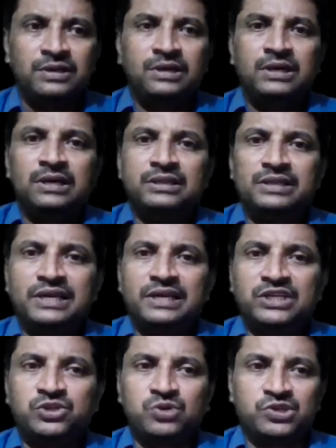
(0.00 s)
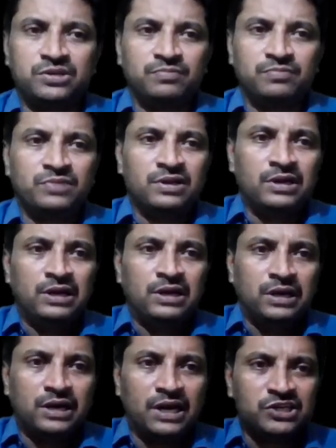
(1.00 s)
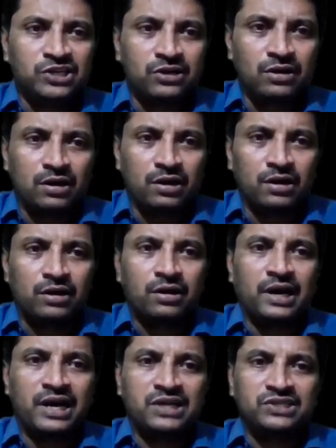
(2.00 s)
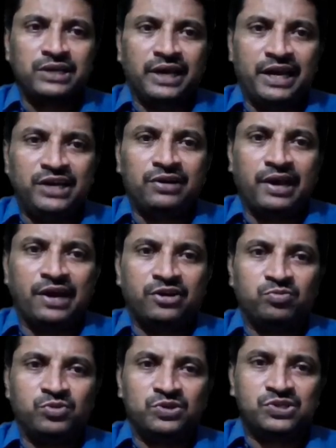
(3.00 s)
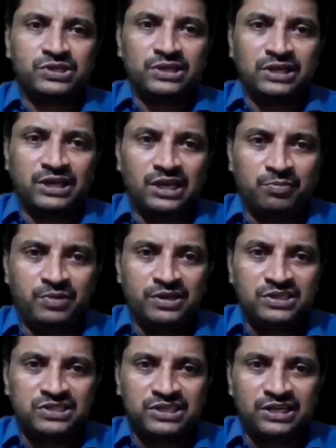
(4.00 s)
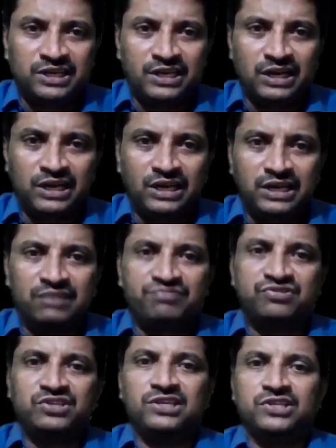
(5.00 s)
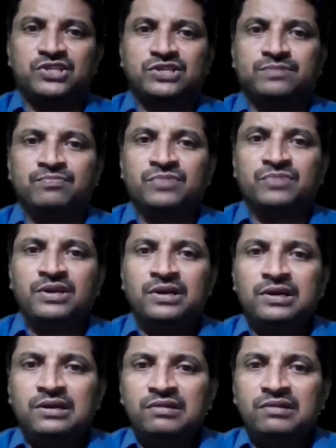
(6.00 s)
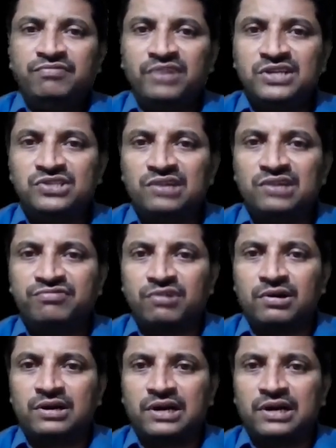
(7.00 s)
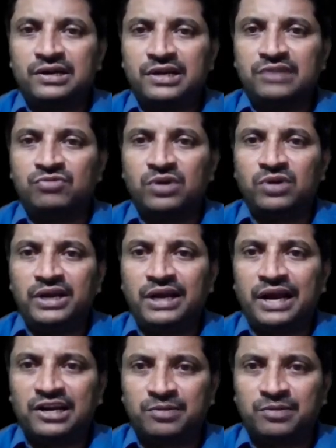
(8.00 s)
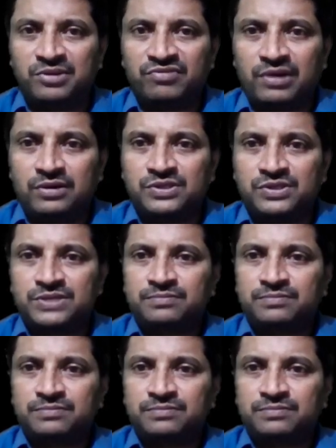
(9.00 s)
The next question. Relation R has 8 attributes A, B, C, D, E, F, G, H. Fields of R contain only atomic values.